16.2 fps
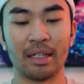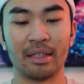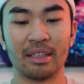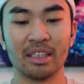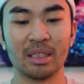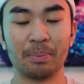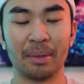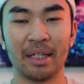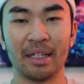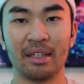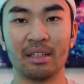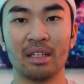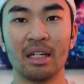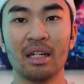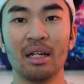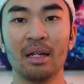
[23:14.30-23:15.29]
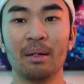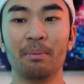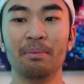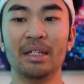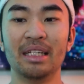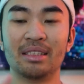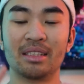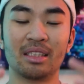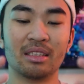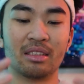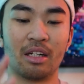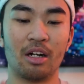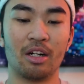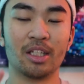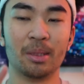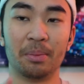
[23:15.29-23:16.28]
this big. It's cause
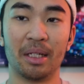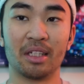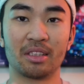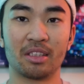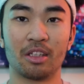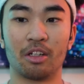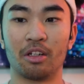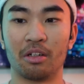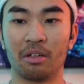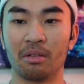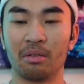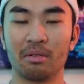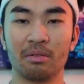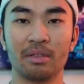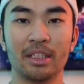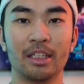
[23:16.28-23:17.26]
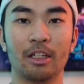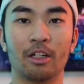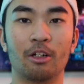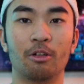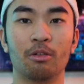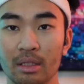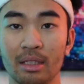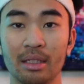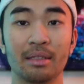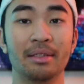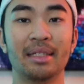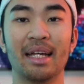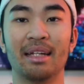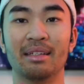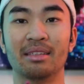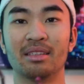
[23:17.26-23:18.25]
all the blocks are,
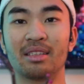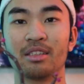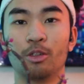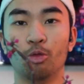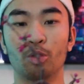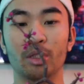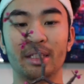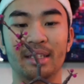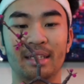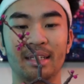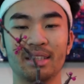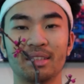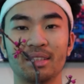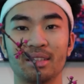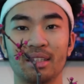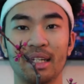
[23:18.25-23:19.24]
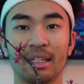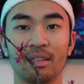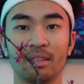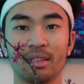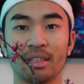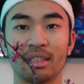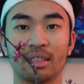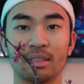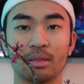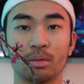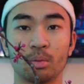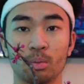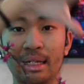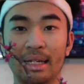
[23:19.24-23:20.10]
condensed. With this, like, look at this.